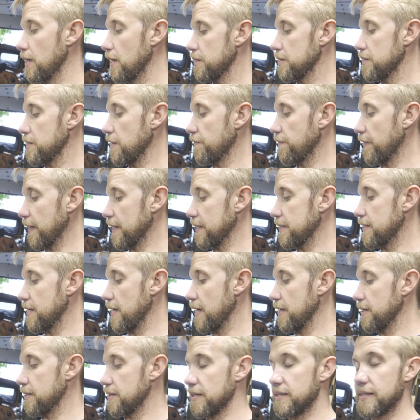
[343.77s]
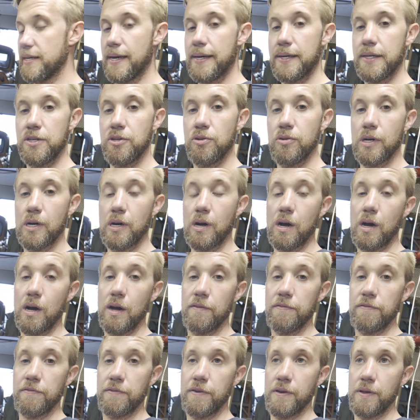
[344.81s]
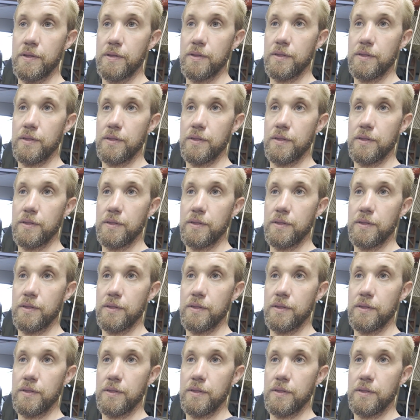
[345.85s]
see if I can take the sending unit off,